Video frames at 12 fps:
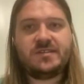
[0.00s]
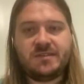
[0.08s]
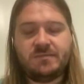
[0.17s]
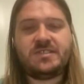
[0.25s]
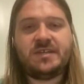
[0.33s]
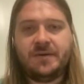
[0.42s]

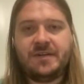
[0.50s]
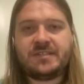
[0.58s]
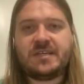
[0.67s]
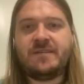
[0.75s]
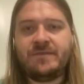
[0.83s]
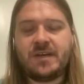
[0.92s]
some serious
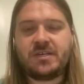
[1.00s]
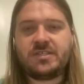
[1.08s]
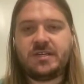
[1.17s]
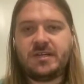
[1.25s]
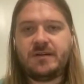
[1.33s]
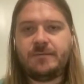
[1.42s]

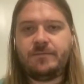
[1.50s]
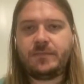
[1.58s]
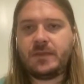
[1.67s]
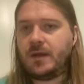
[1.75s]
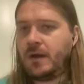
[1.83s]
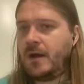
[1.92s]
conviction
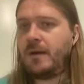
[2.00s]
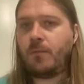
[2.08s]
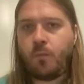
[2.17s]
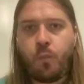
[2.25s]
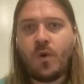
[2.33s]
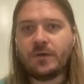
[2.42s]

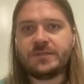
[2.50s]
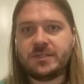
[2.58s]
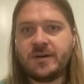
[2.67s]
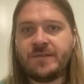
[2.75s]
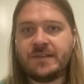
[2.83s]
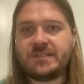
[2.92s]
will
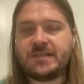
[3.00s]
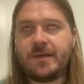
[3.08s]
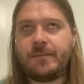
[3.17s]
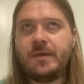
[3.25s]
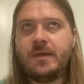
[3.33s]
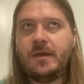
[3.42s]
serve this team.